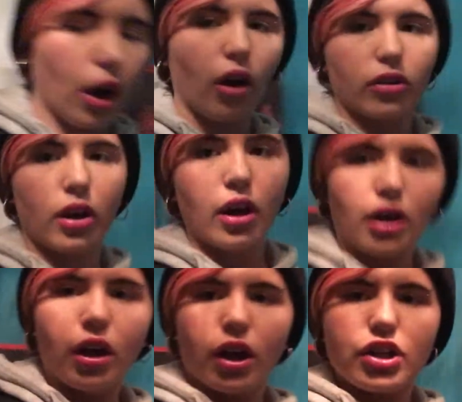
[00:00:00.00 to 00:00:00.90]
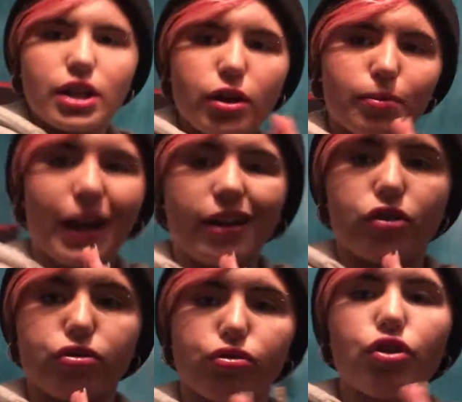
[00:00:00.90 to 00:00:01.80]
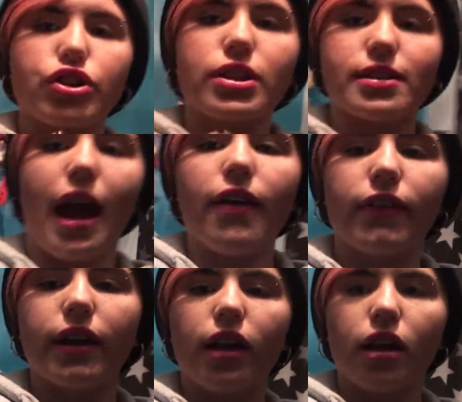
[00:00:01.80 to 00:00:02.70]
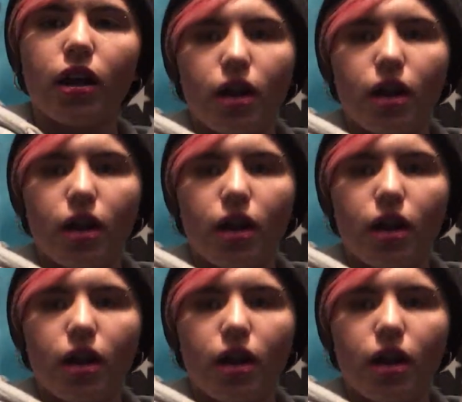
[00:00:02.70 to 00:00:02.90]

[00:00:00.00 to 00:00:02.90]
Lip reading: on, she ended up getting crushed to death in it,